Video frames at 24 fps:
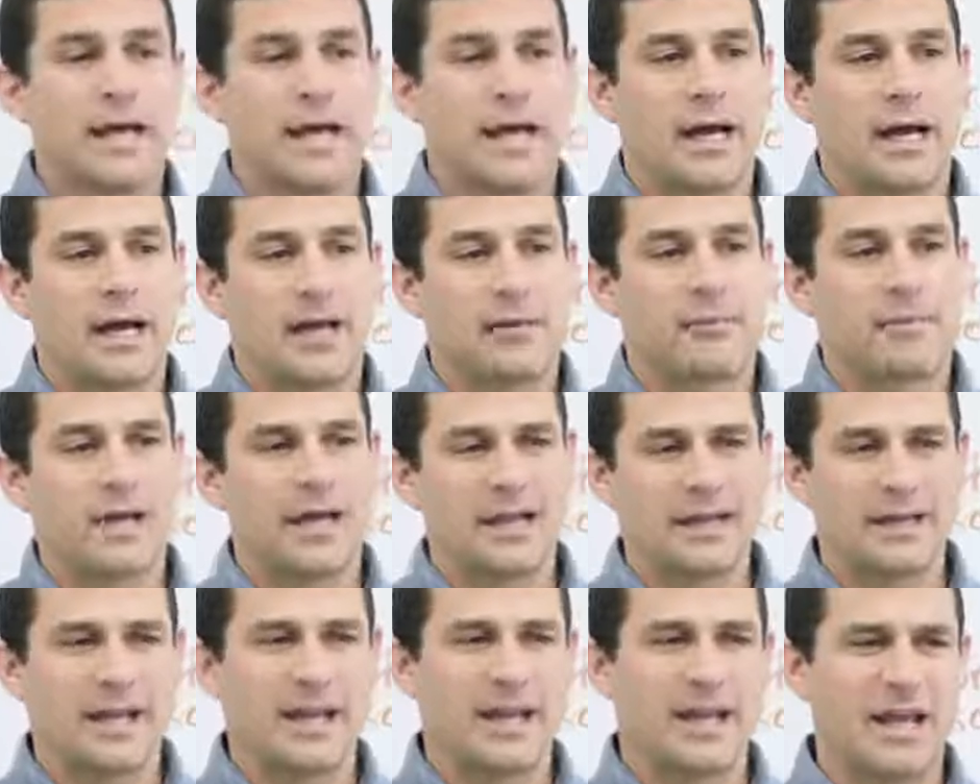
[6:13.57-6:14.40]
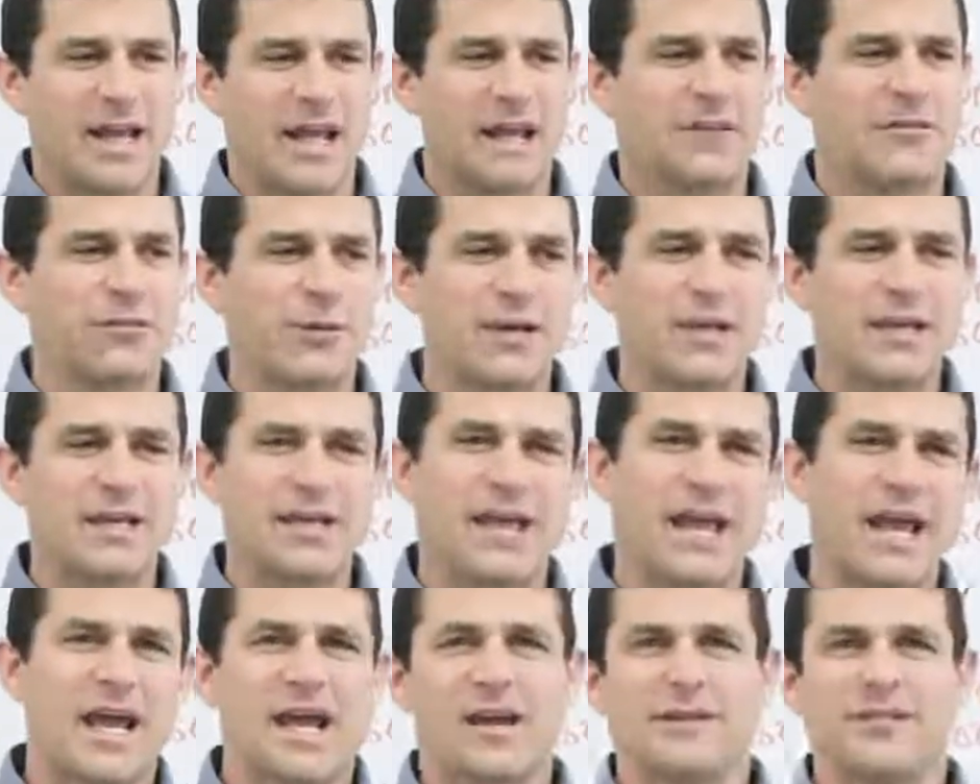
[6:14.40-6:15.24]
And if we
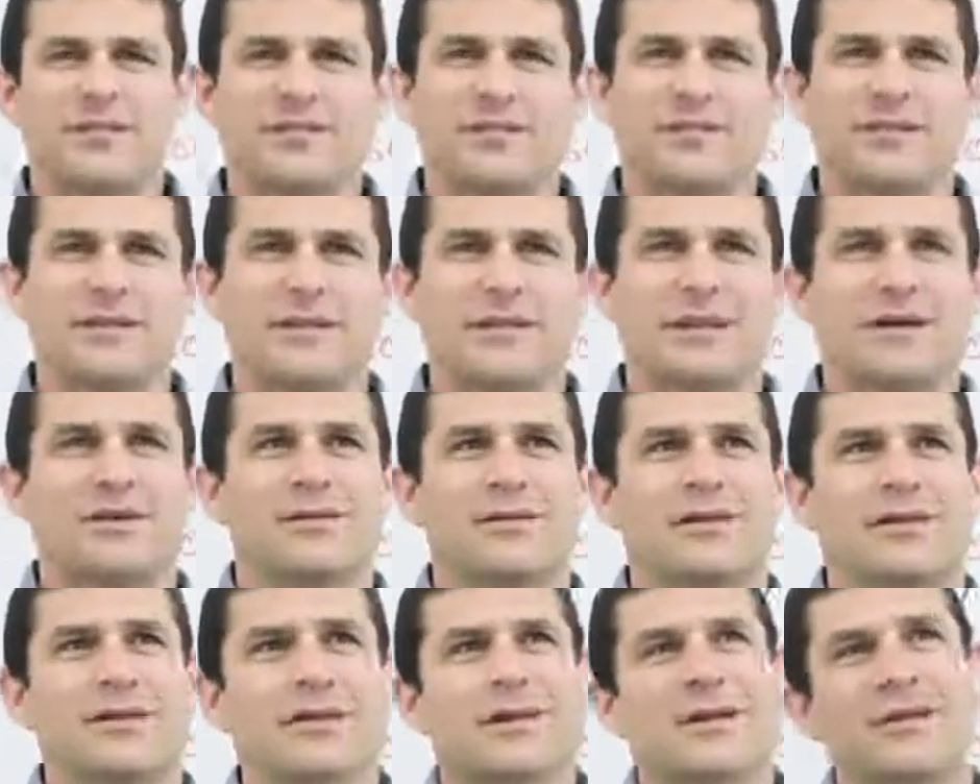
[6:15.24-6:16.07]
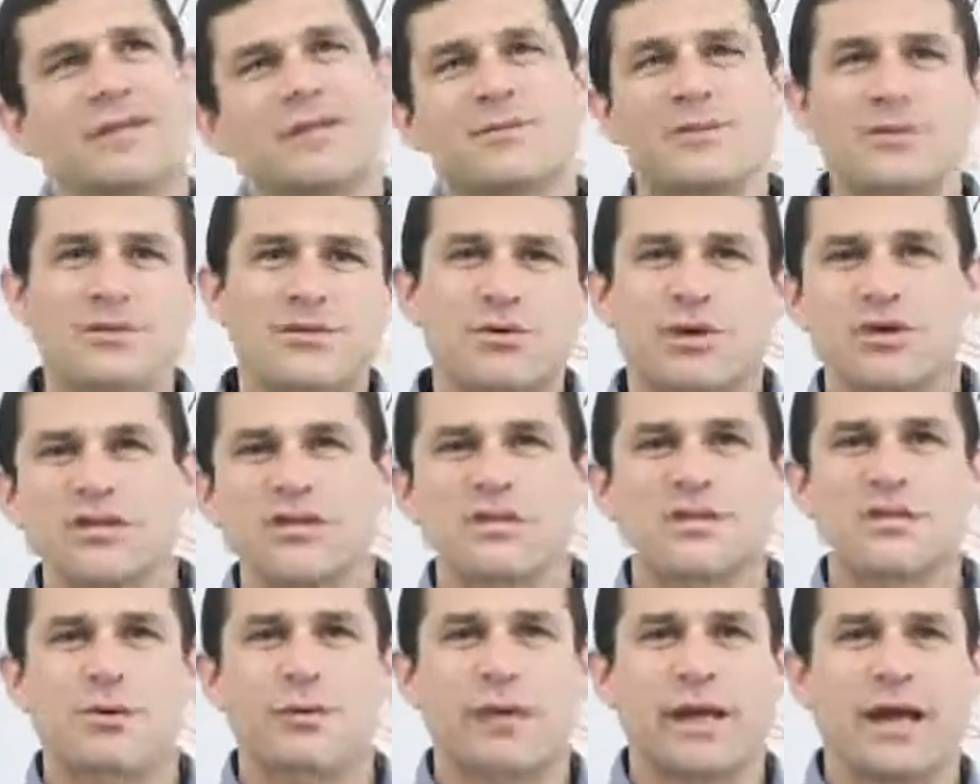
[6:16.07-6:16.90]
didn't have, the
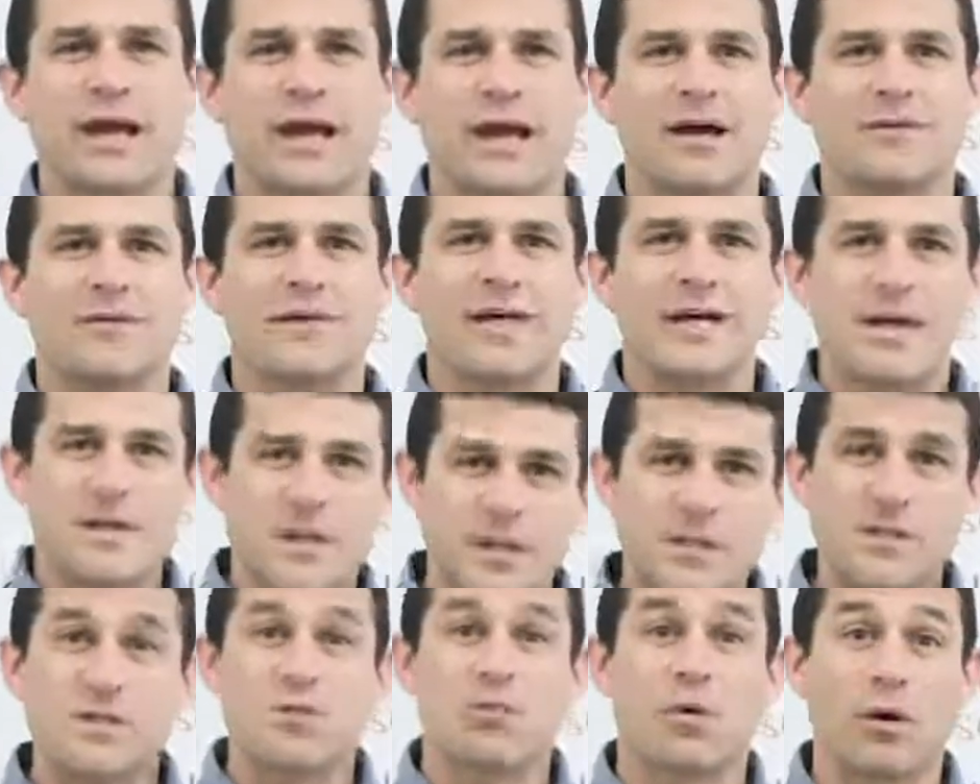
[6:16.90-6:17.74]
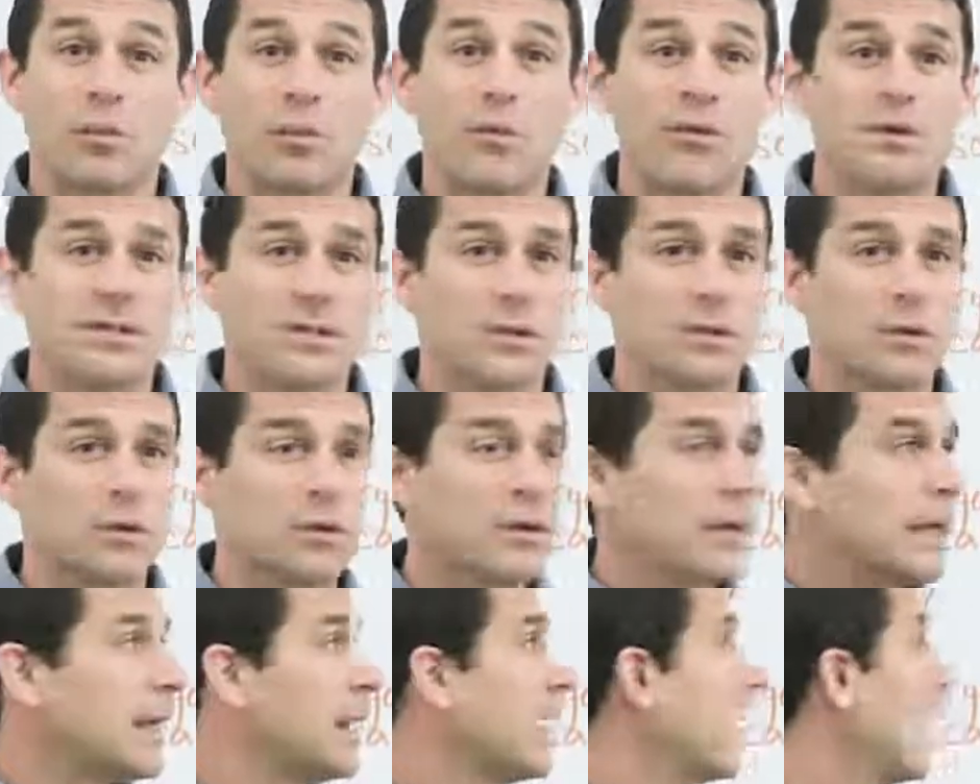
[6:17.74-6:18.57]
restrictions that we have, this is what we would do.